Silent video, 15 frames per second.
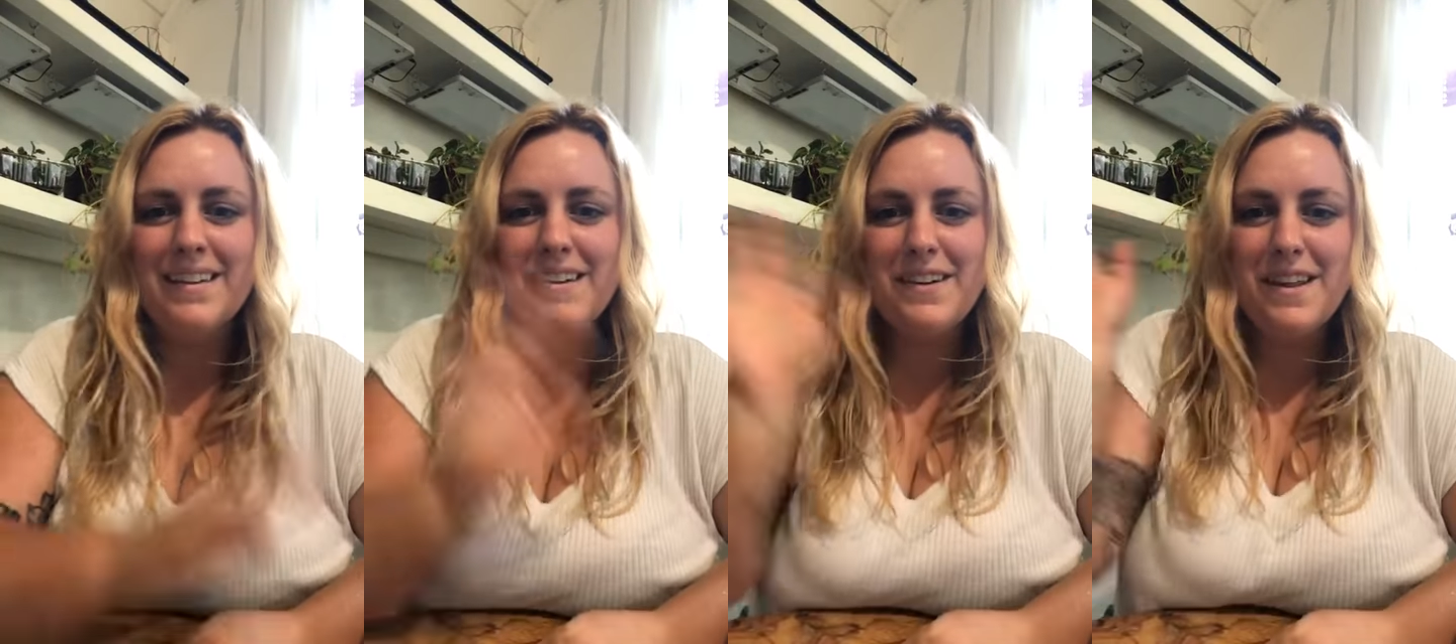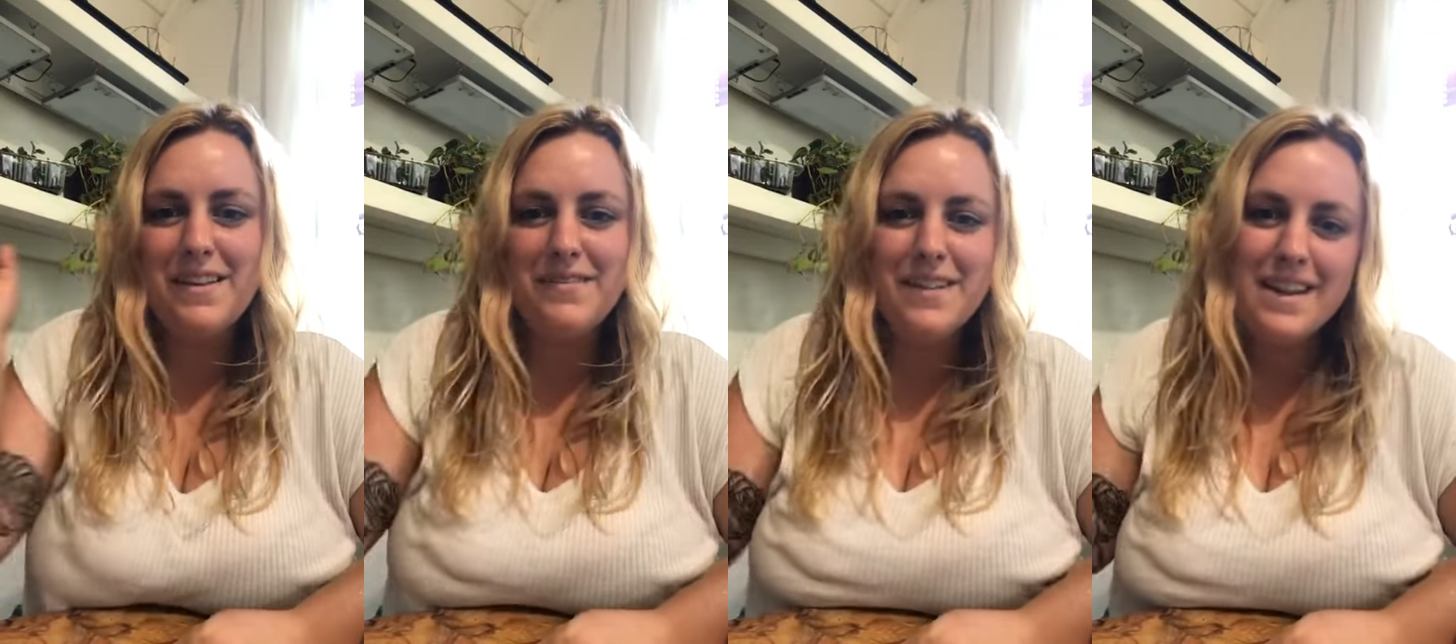
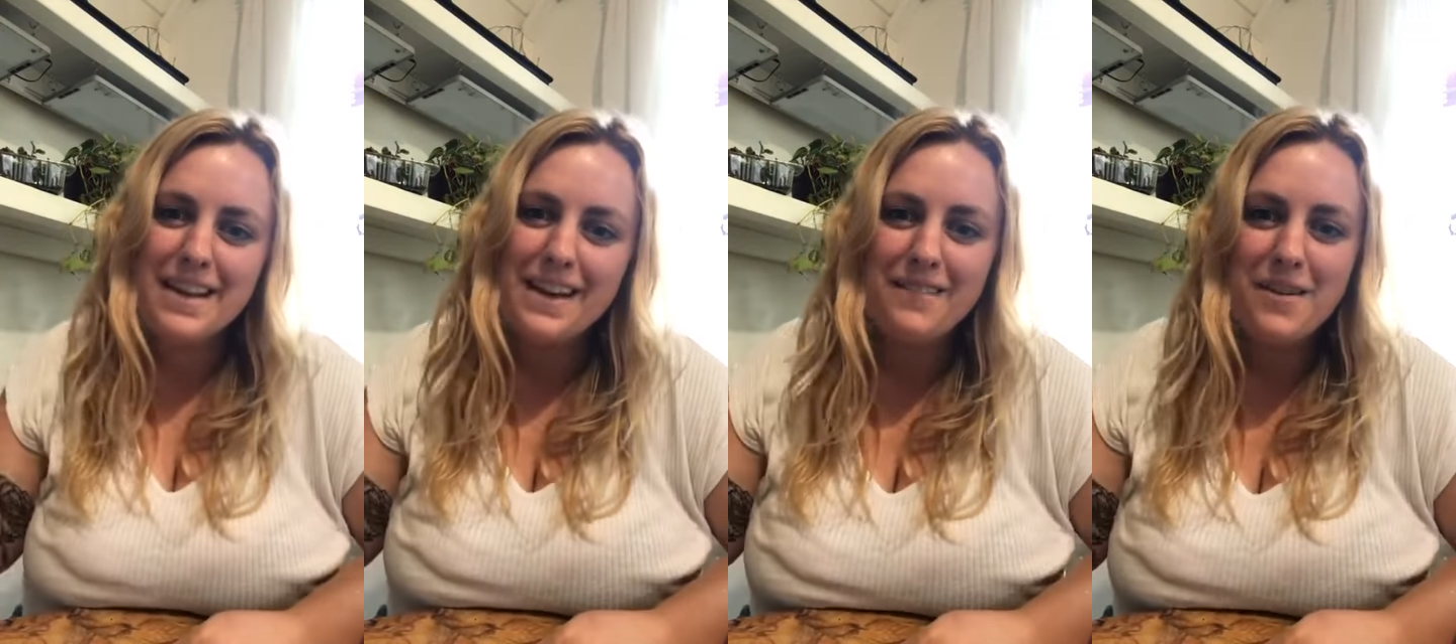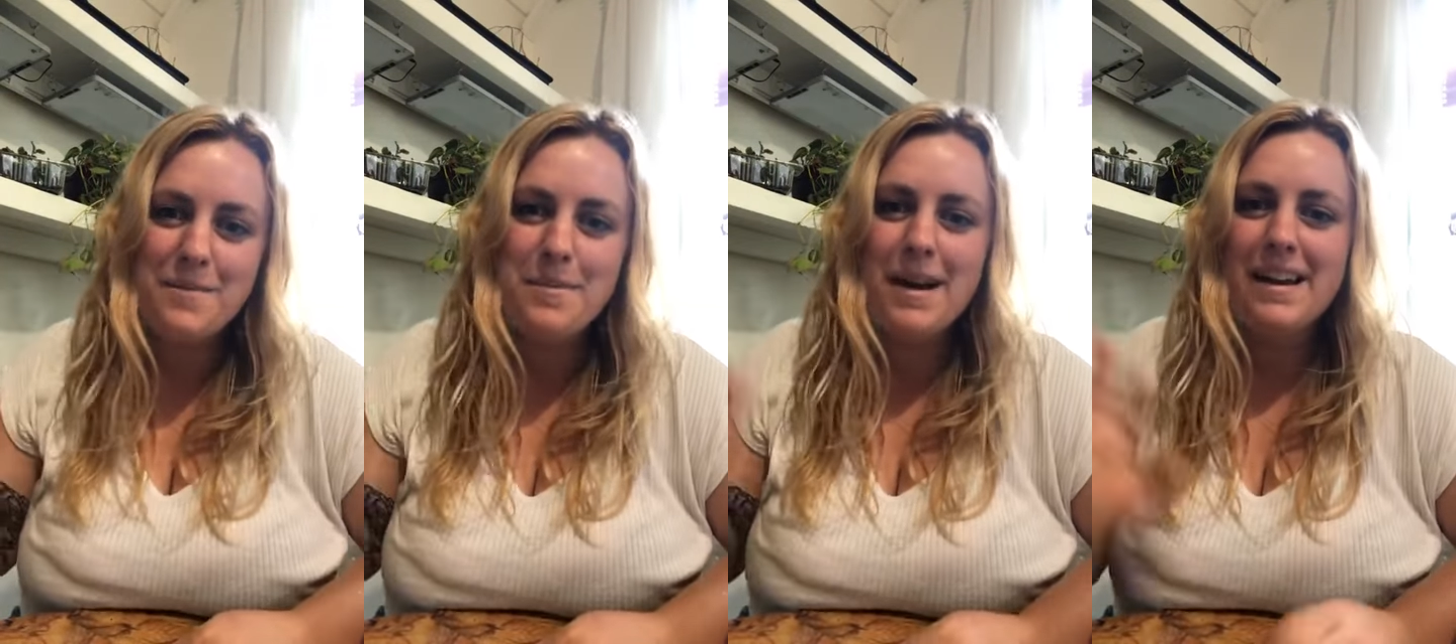Good evening,
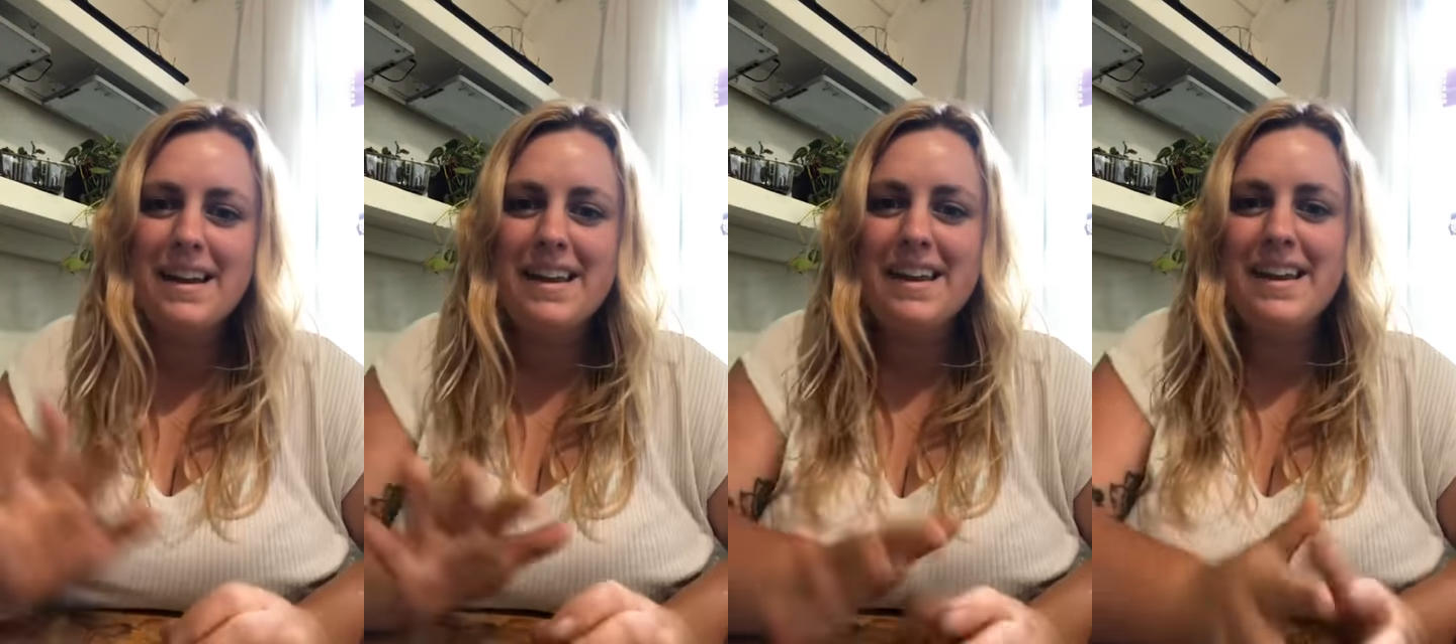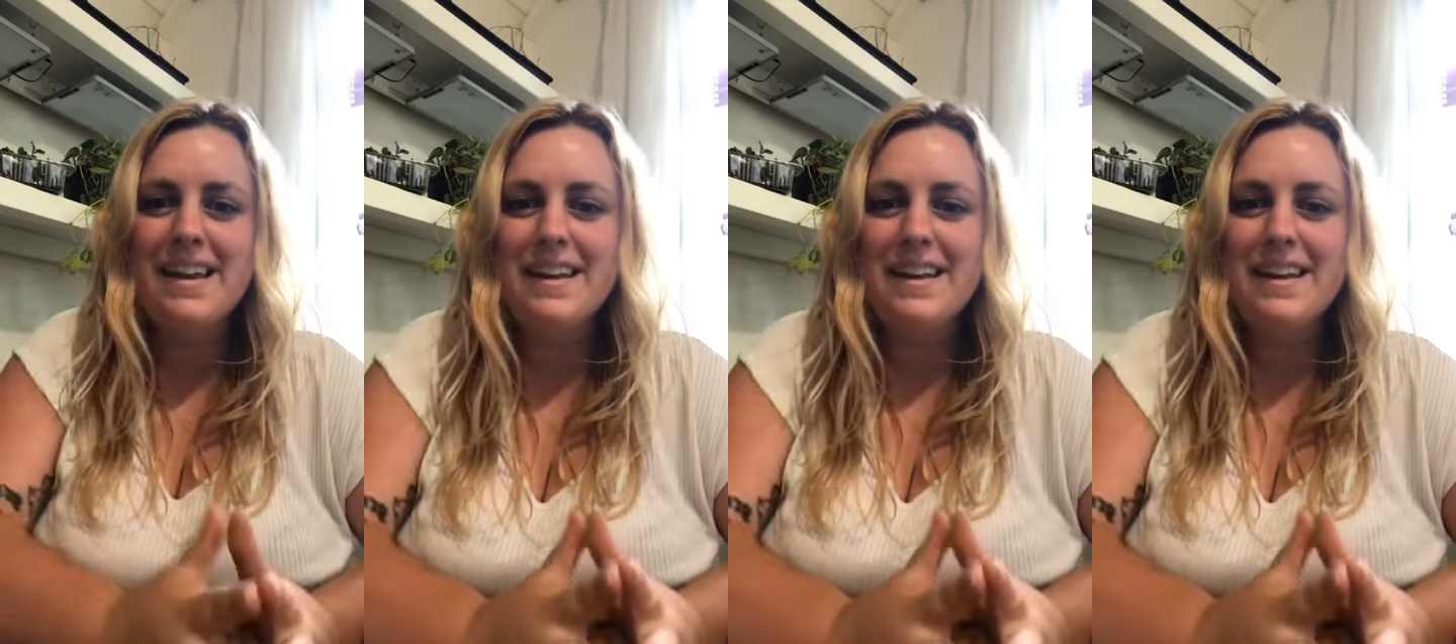everybody.